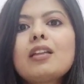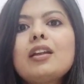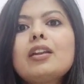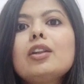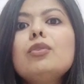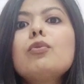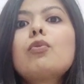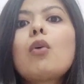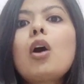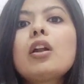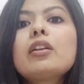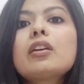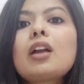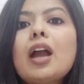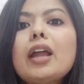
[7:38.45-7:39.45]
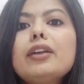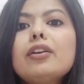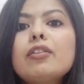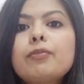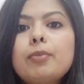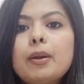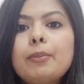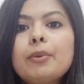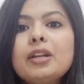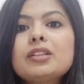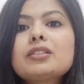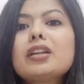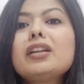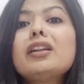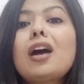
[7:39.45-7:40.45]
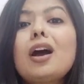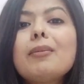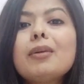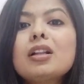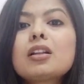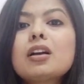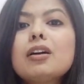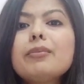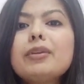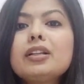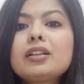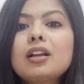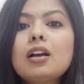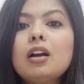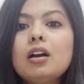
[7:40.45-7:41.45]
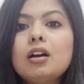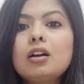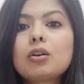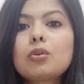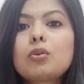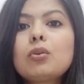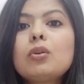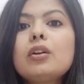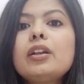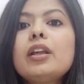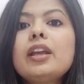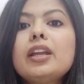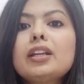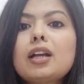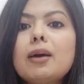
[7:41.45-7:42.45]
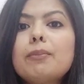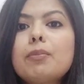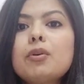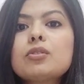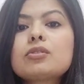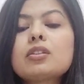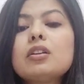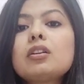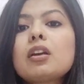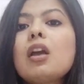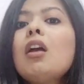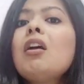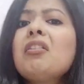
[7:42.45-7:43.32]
that in what kind of preparation, in amalgam, in hold, in composite,